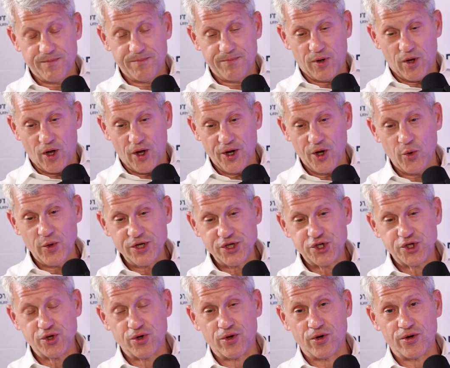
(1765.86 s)
auto
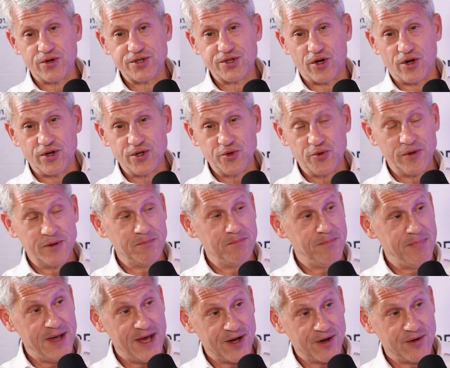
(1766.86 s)
insurers are
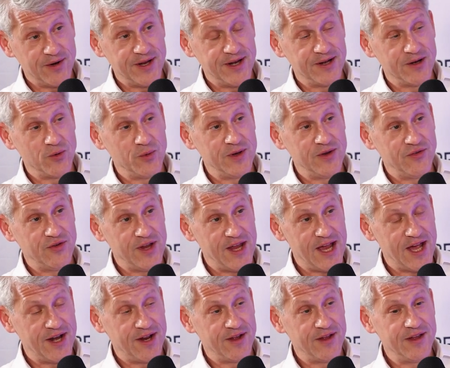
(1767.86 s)
doing better in
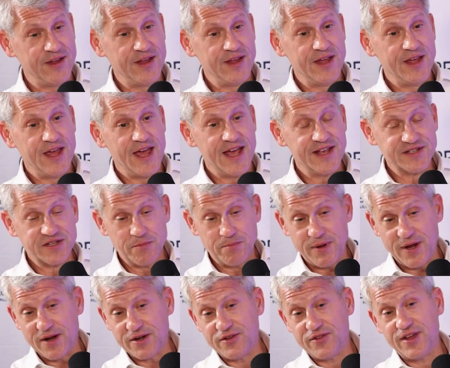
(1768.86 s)
Louisiana as
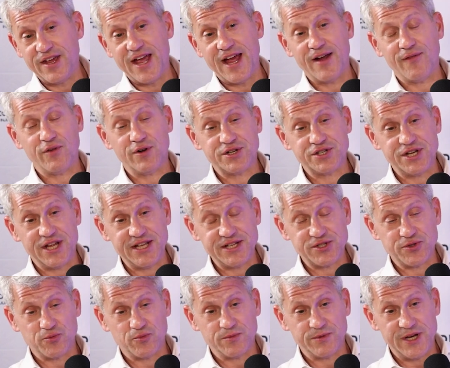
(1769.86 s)
compared to the average
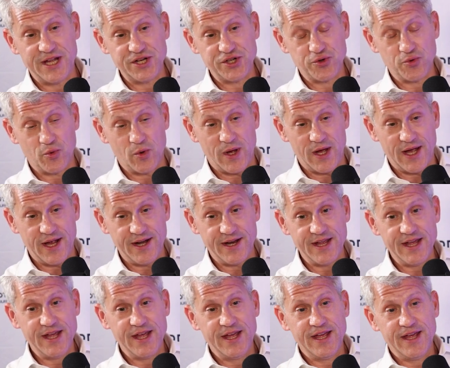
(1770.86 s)
nationwide.
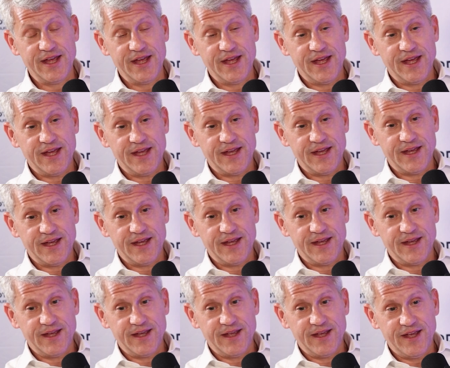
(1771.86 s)

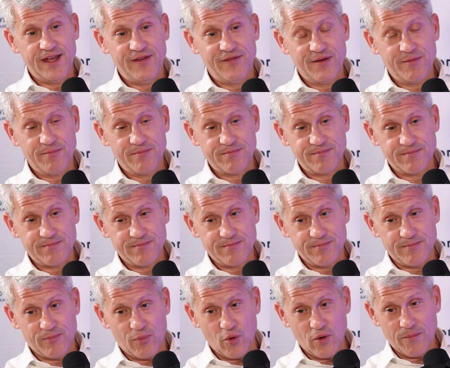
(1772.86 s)
Even
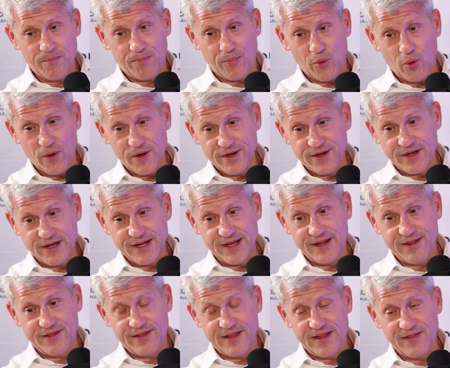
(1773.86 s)
more
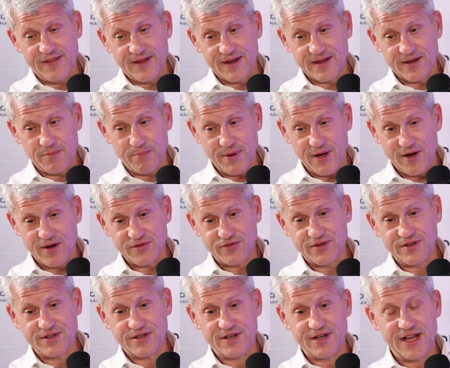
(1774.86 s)
importantly than the
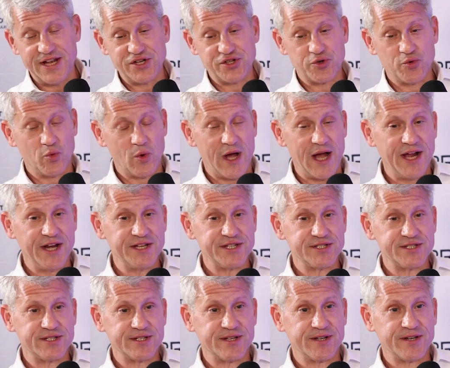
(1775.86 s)
comparison to nationwide
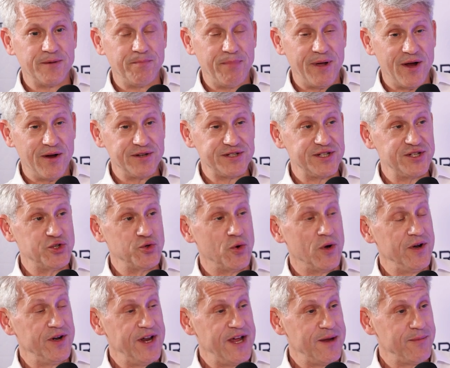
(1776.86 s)
is comparison to
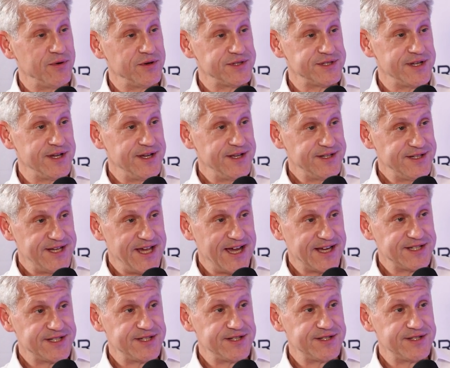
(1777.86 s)
our neighbors,
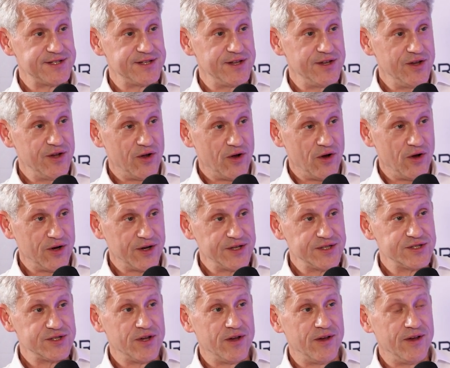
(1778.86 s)
Texas,
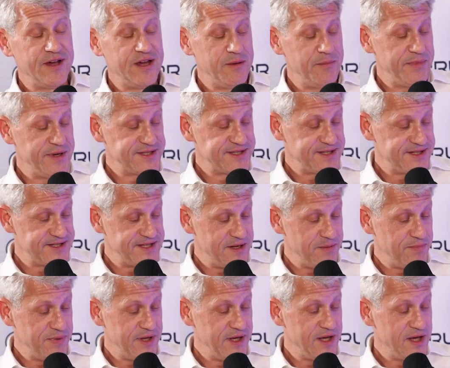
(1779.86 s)
Arkansas, and
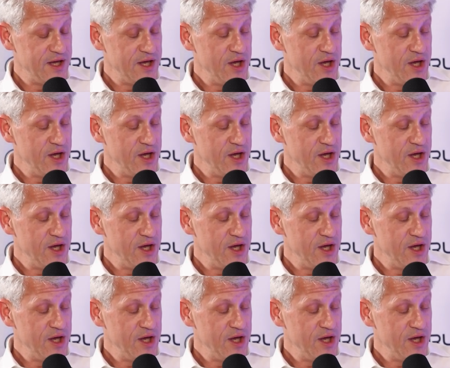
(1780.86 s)
Mississippi.